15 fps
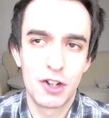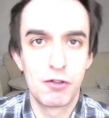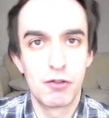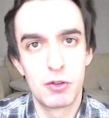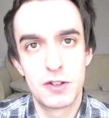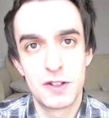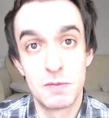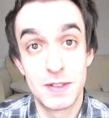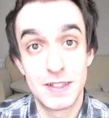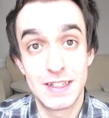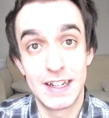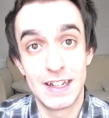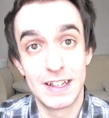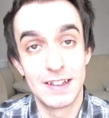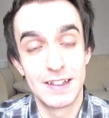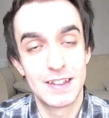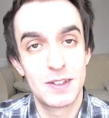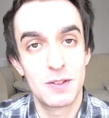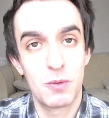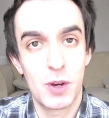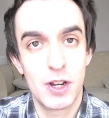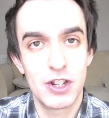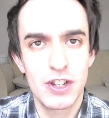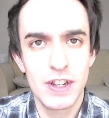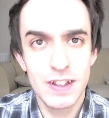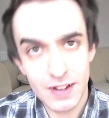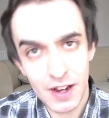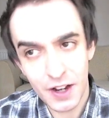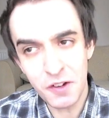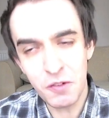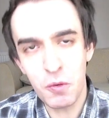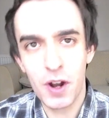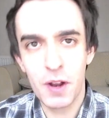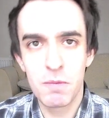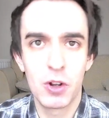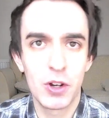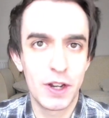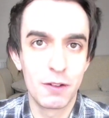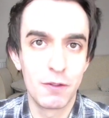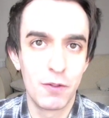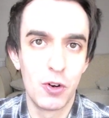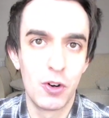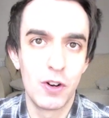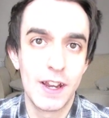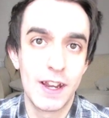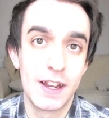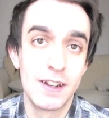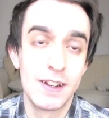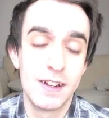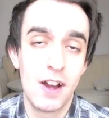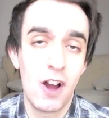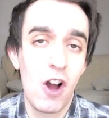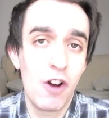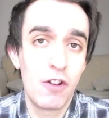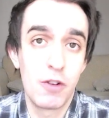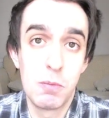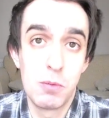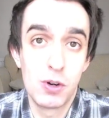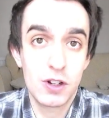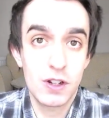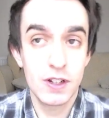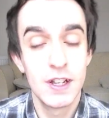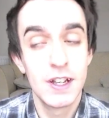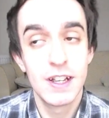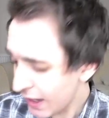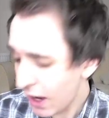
gruesome scenes, which is kind of what I'm looking for in a horror book.